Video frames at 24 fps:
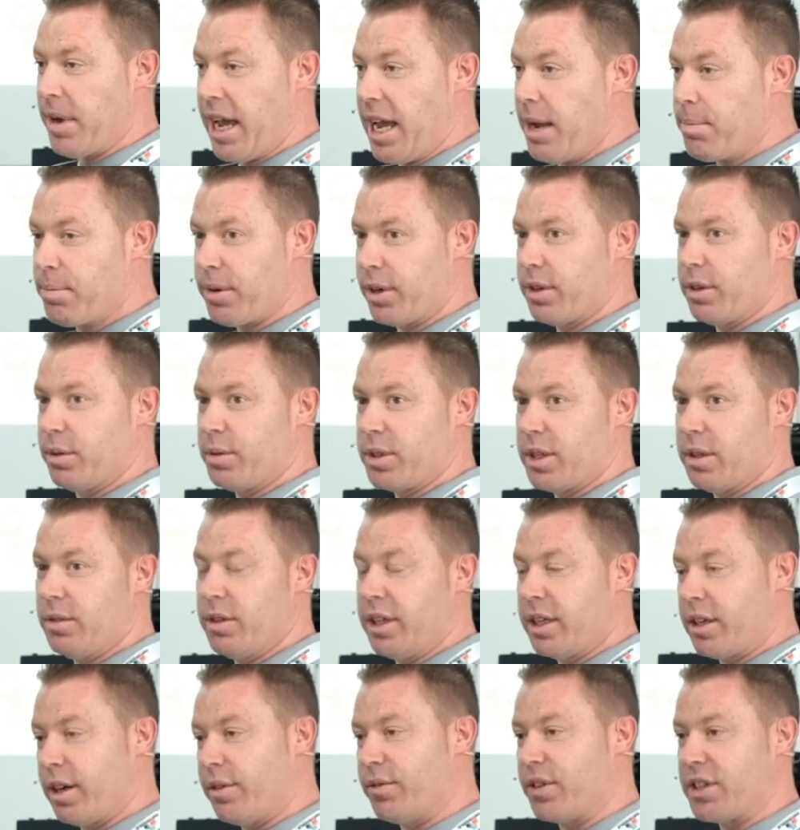paper, there was
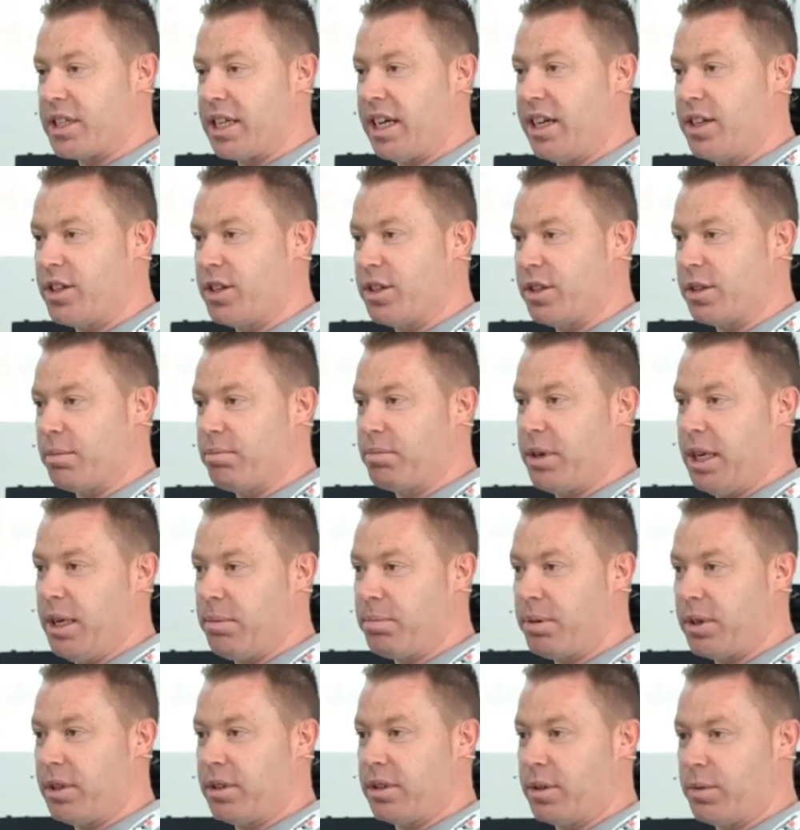only conversations and
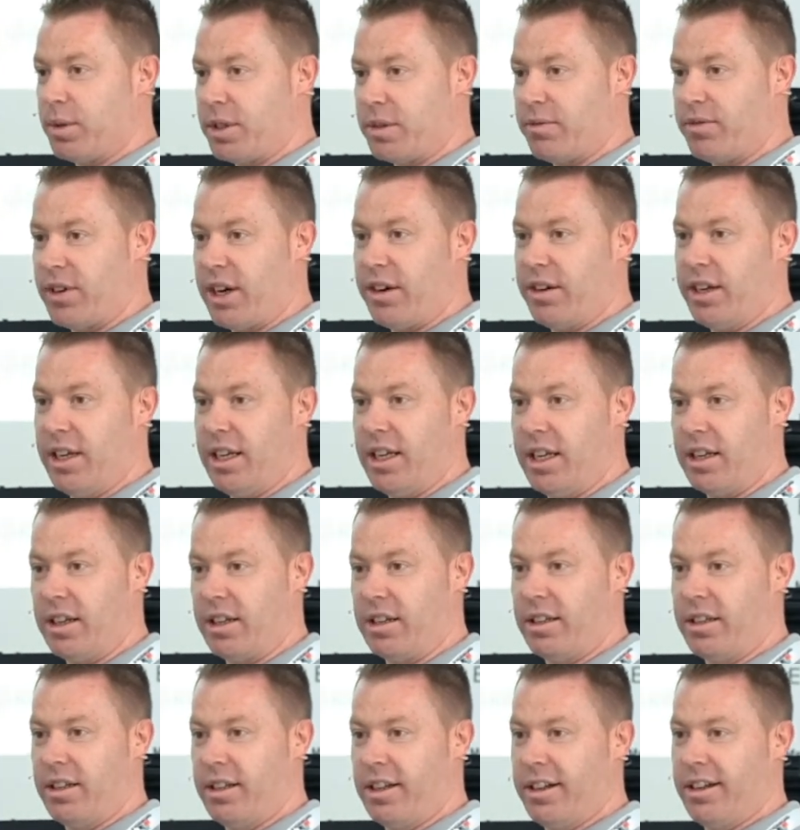people, there was very
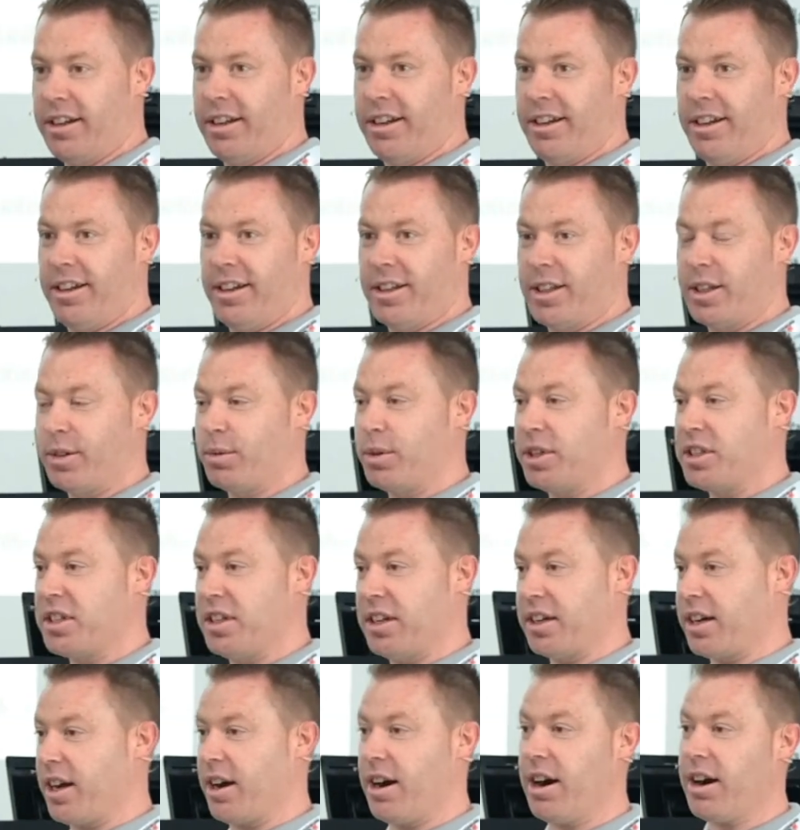little. There
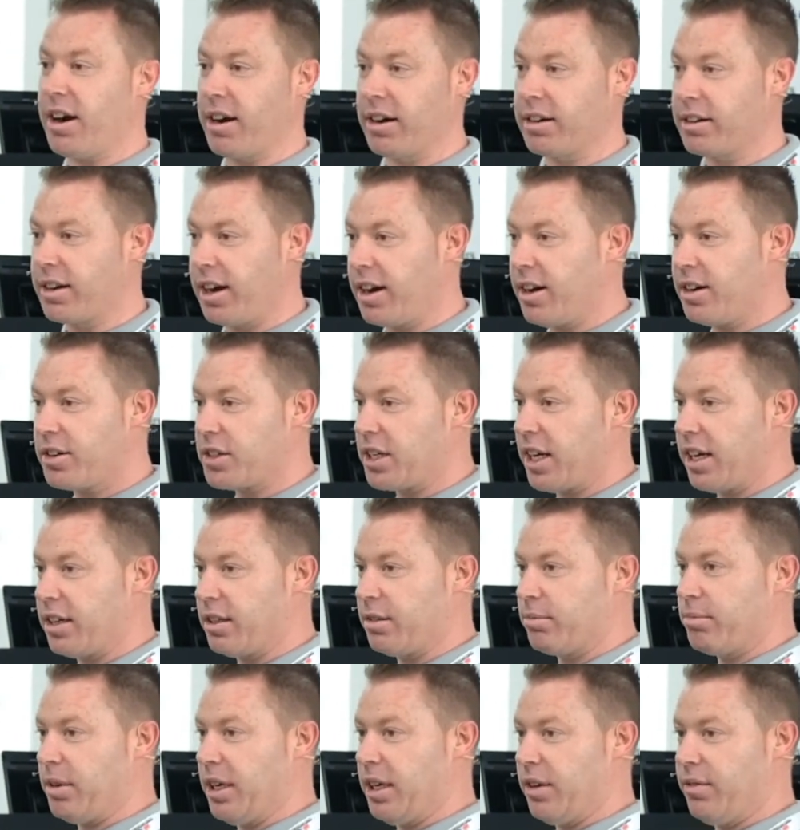wasn't a car. Cars
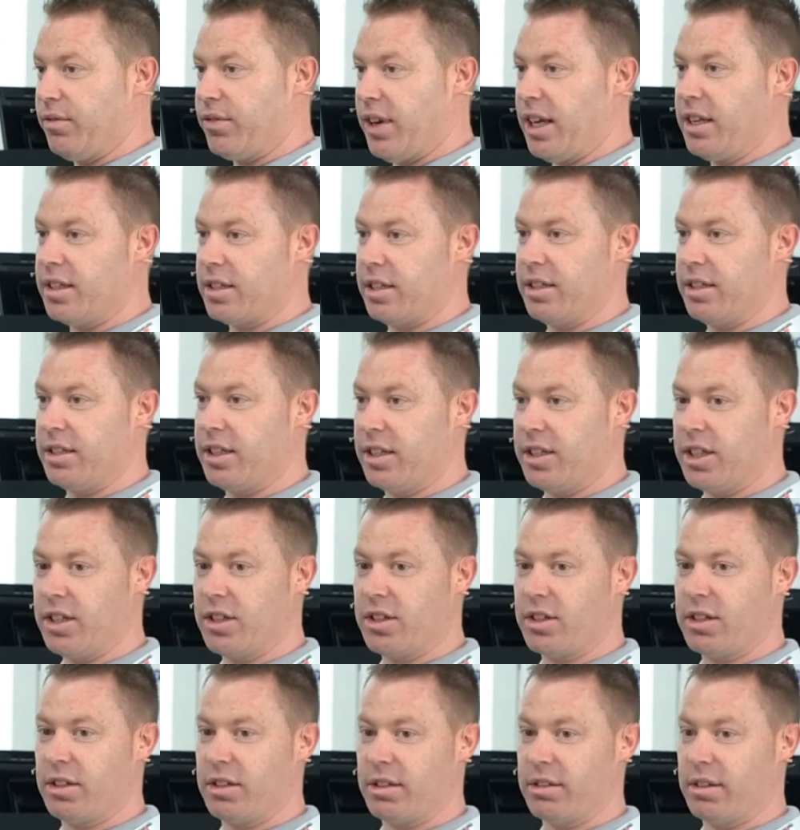hadn't been invented. The
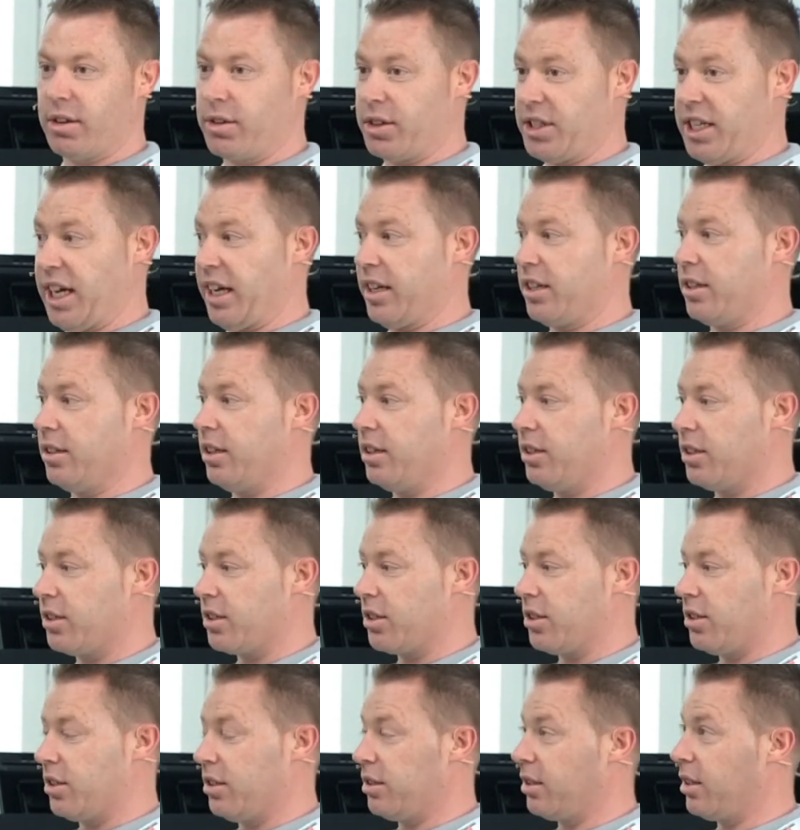digital or
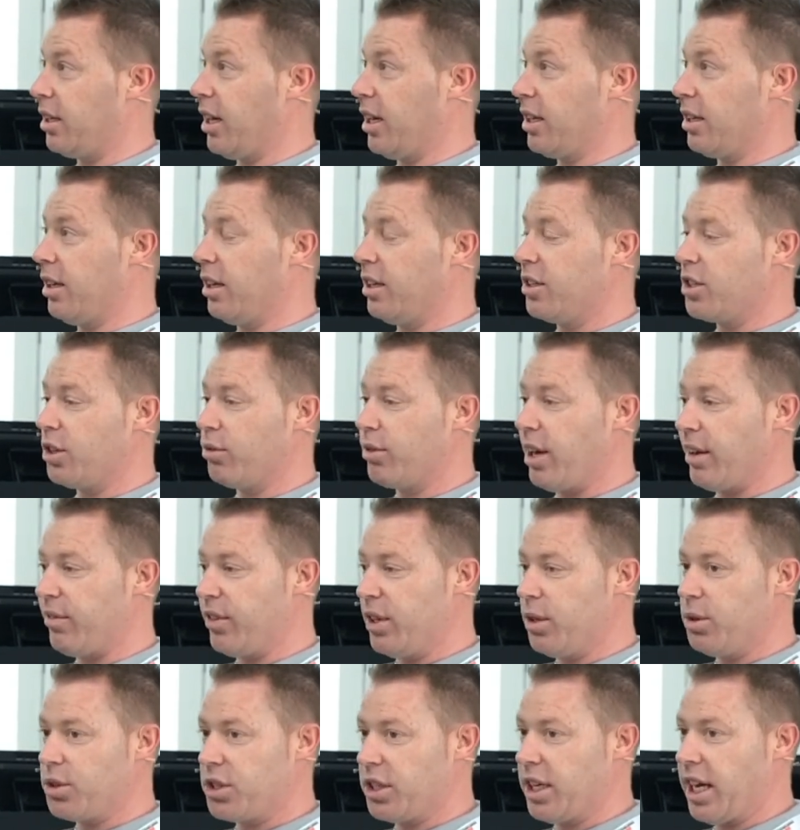technology
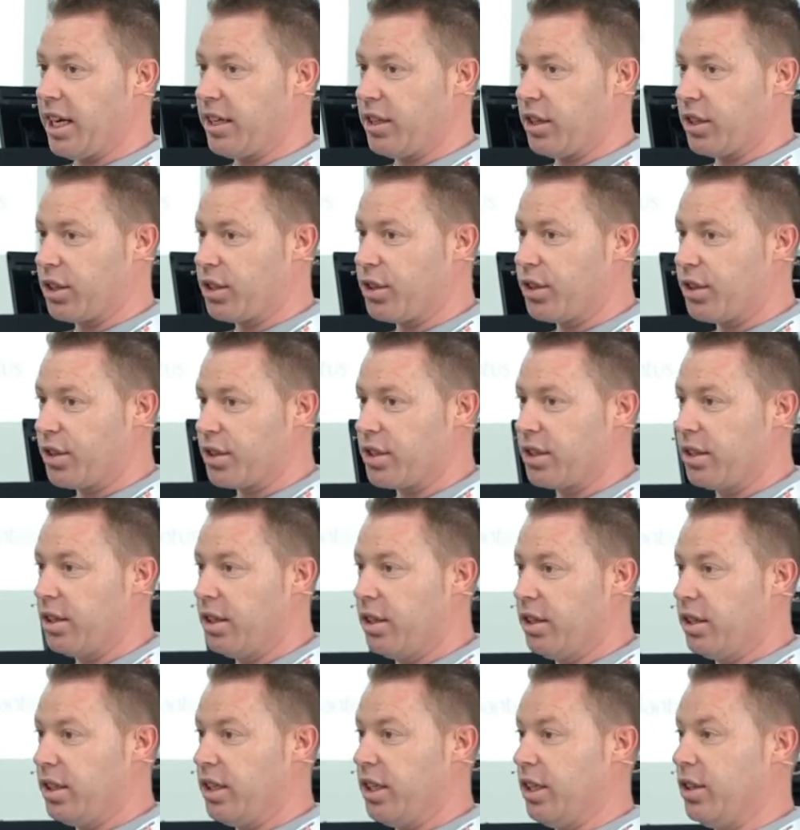revolution hadn't occurred.
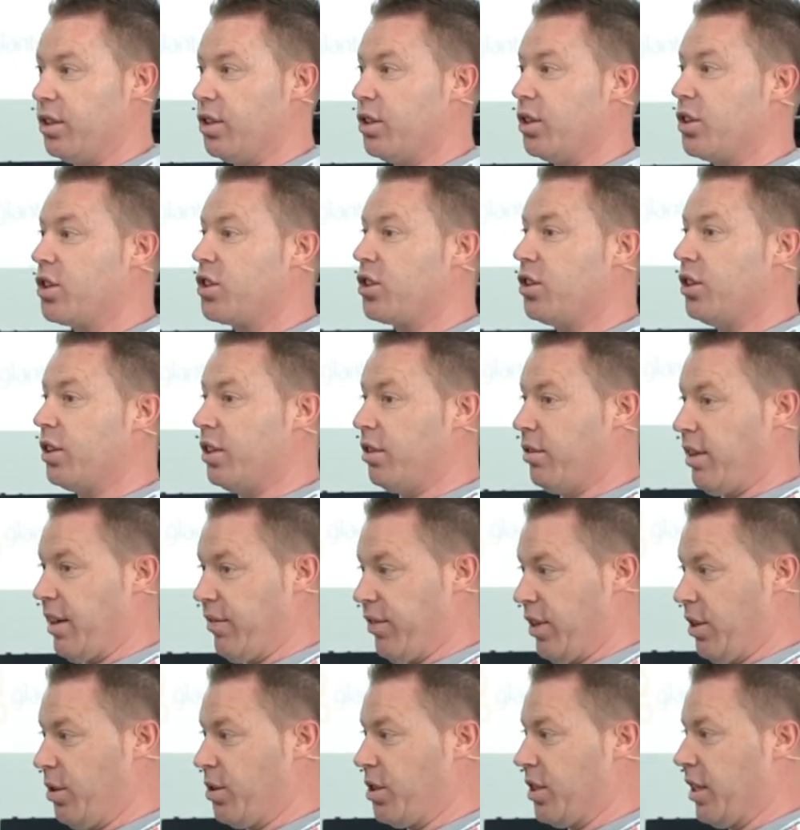The industrial
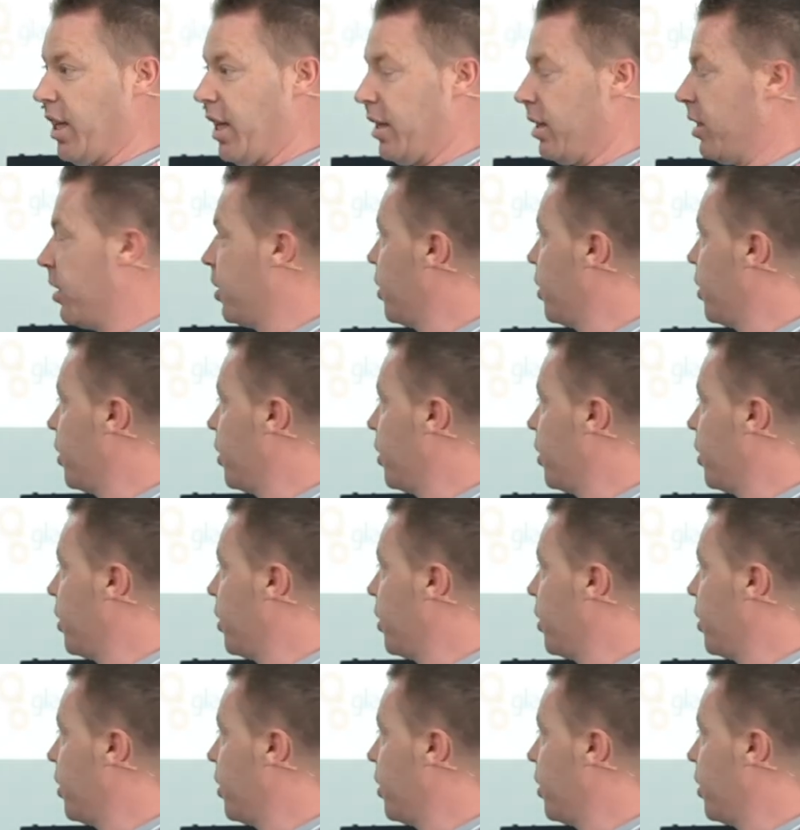revolution hadn't